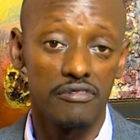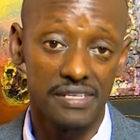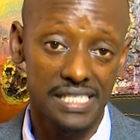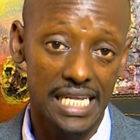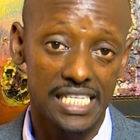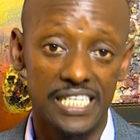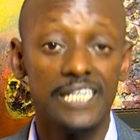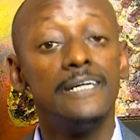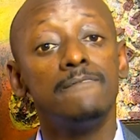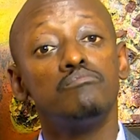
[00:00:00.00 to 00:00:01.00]
a facility,
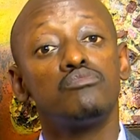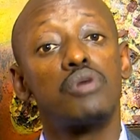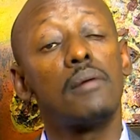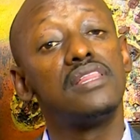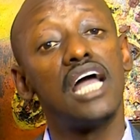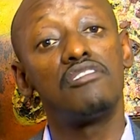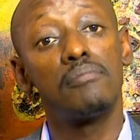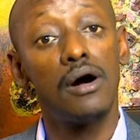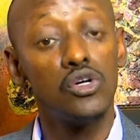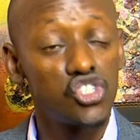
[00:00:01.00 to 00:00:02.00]
probably they have a
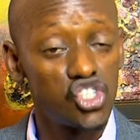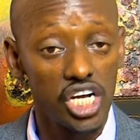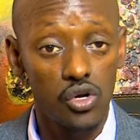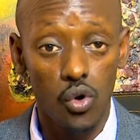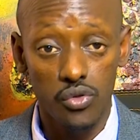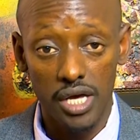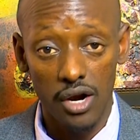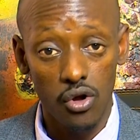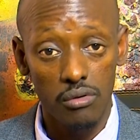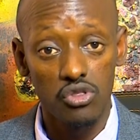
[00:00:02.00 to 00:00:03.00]
bounce check on
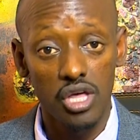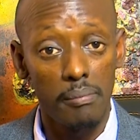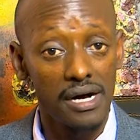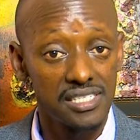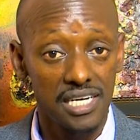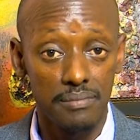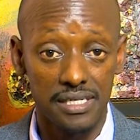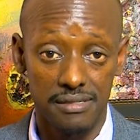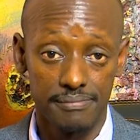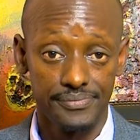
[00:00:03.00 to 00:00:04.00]
their bank
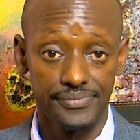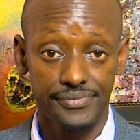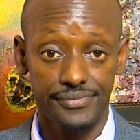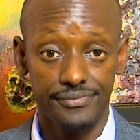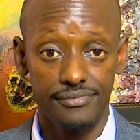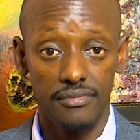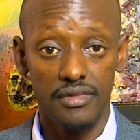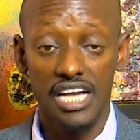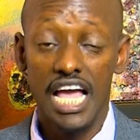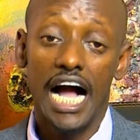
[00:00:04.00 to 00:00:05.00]
statement.
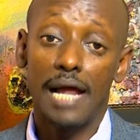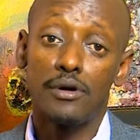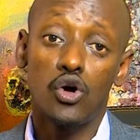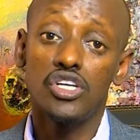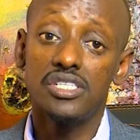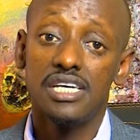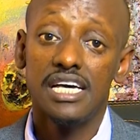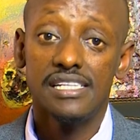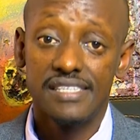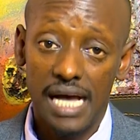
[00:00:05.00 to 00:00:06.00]
And because
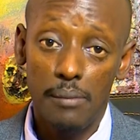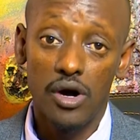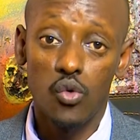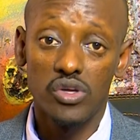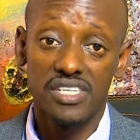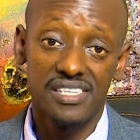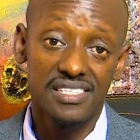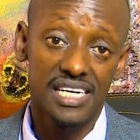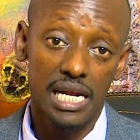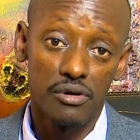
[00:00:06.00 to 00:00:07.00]
someone was
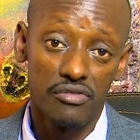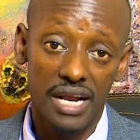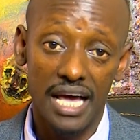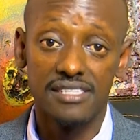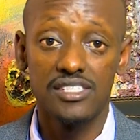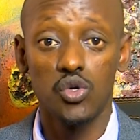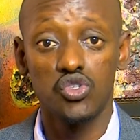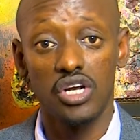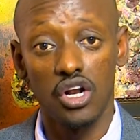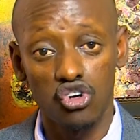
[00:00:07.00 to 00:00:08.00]
assessing a number of clients, he was
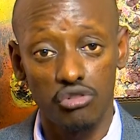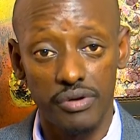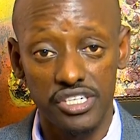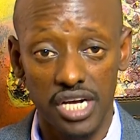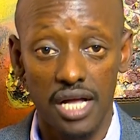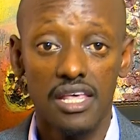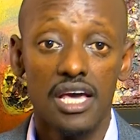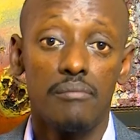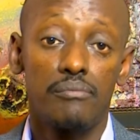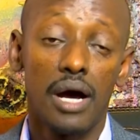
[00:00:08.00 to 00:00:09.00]
on a lot of pressure,
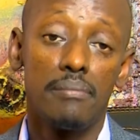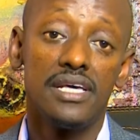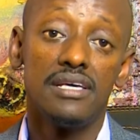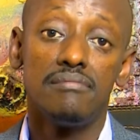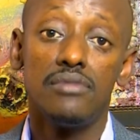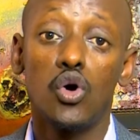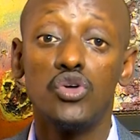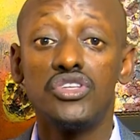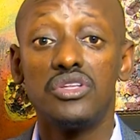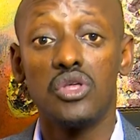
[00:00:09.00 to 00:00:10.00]
probably
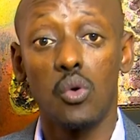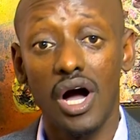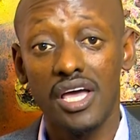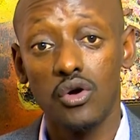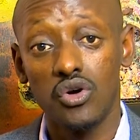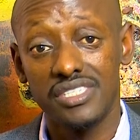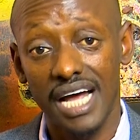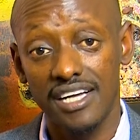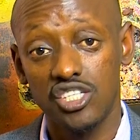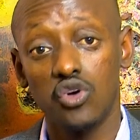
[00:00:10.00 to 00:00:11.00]
because they're working on
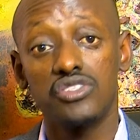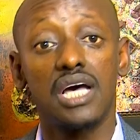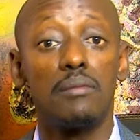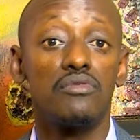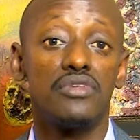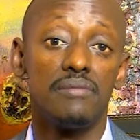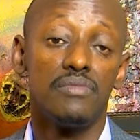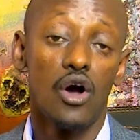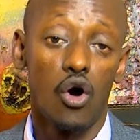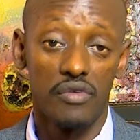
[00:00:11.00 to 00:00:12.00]
targets, because some of
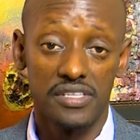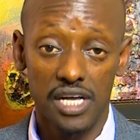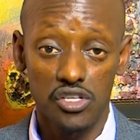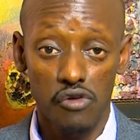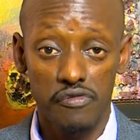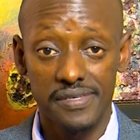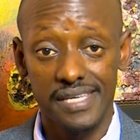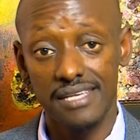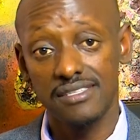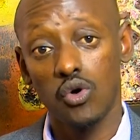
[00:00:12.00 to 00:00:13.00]
the sales
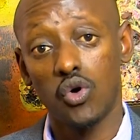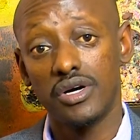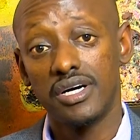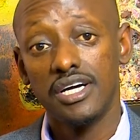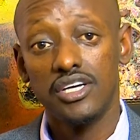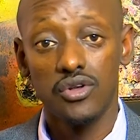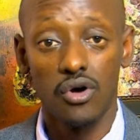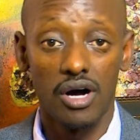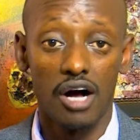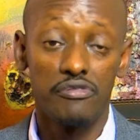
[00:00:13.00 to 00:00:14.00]
officers or
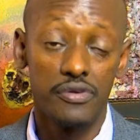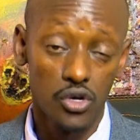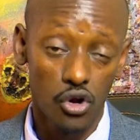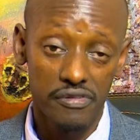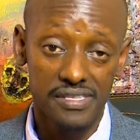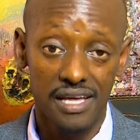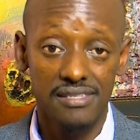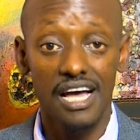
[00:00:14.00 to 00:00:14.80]
field officers